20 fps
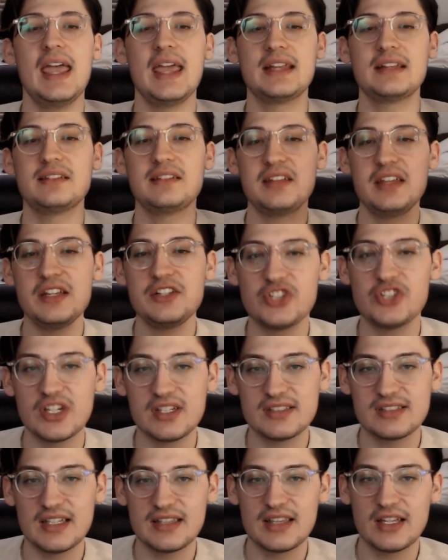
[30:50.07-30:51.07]
and
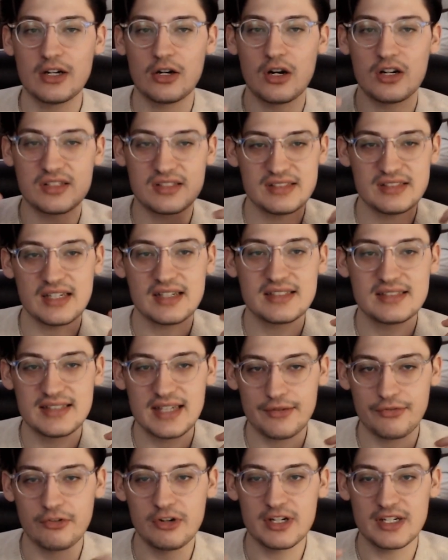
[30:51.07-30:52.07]
teachings that there are six
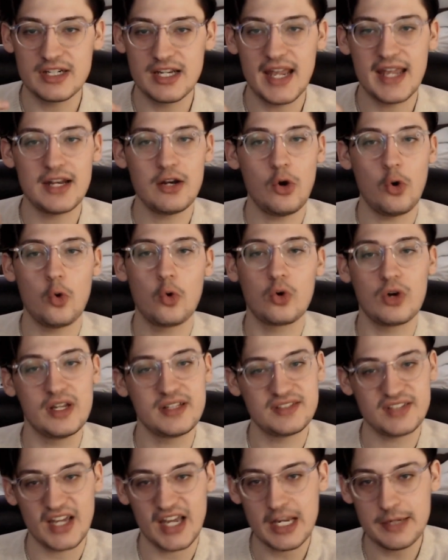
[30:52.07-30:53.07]
different Nen
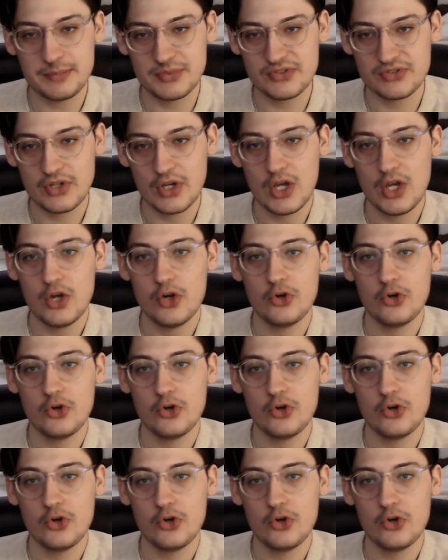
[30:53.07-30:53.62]
Aura types